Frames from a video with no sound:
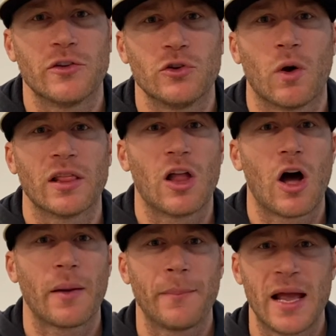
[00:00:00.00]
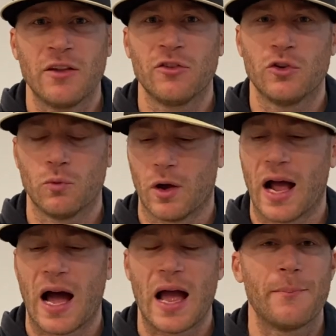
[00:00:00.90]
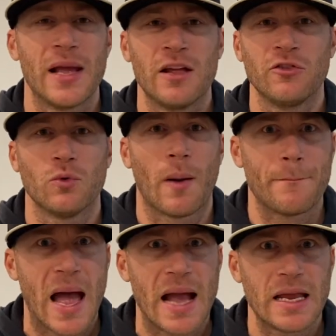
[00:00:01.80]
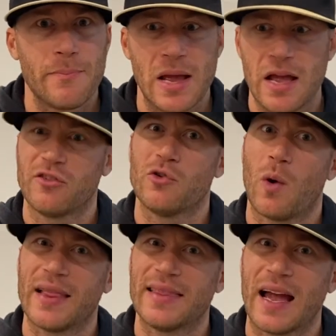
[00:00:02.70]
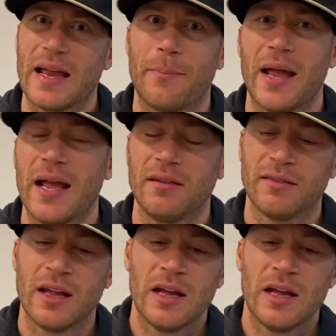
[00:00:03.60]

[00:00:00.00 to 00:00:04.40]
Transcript: Do you want long pants? Do you want high pants? Do you want baggy pants? Do you want tight pants?